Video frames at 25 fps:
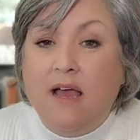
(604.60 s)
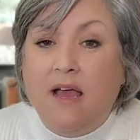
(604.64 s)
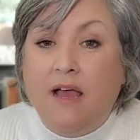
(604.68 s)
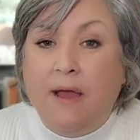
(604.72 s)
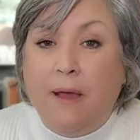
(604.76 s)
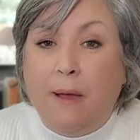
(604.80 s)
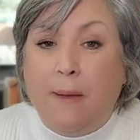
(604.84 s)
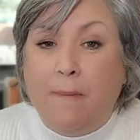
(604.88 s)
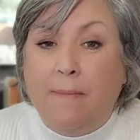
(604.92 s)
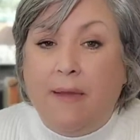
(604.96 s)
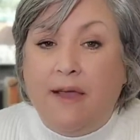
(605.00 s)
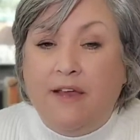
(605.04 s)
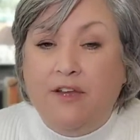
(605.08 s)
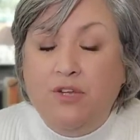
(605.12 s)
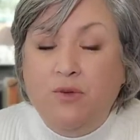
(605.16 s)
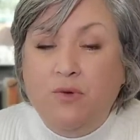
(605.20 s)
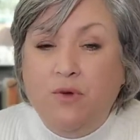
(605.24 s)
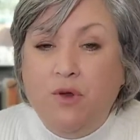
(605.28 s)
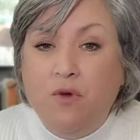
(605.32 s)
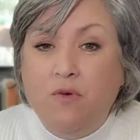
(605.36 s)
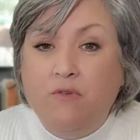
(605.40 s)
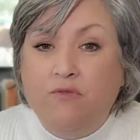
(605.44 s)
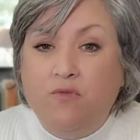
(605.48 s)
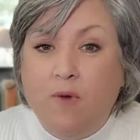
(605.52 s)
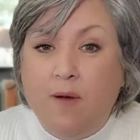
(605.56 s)
I do
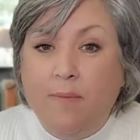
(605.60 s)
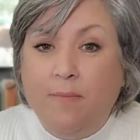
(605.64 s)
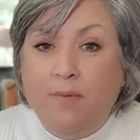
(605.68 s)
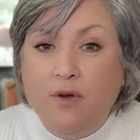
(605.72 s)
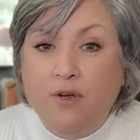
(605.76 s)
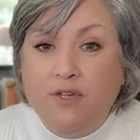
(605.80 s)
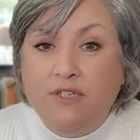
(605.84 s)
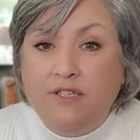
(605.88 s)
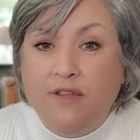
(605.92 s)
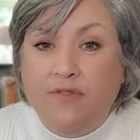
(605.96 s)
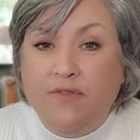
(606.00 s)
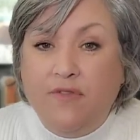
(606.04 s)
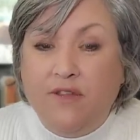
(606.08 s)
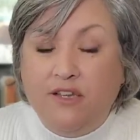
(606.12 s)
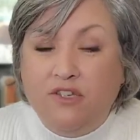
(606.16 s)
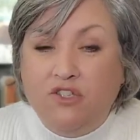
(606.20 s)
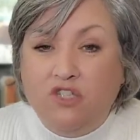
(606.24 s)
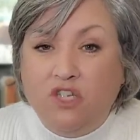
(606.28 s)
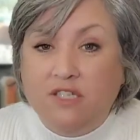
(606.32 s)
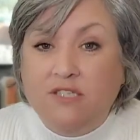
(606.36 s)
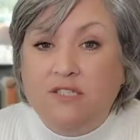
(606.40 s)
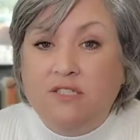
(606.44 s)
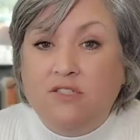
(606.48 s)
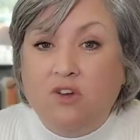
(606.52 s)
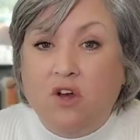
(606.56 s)
know of one person that
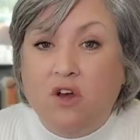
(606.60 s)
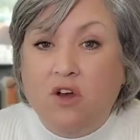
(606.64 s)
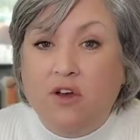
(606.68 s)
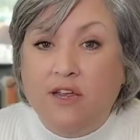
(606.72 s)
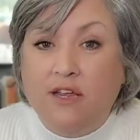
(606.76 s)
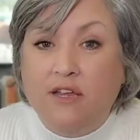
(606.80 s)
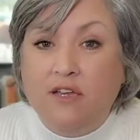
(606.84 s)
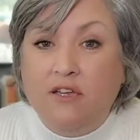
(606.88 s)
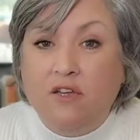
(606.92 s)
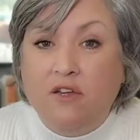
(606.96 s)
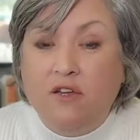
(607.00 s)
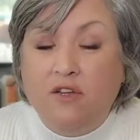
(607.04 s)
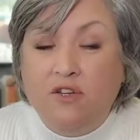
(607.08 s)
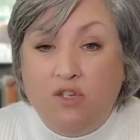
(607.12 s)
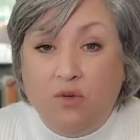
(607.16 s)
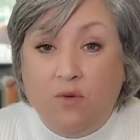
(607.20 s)
just started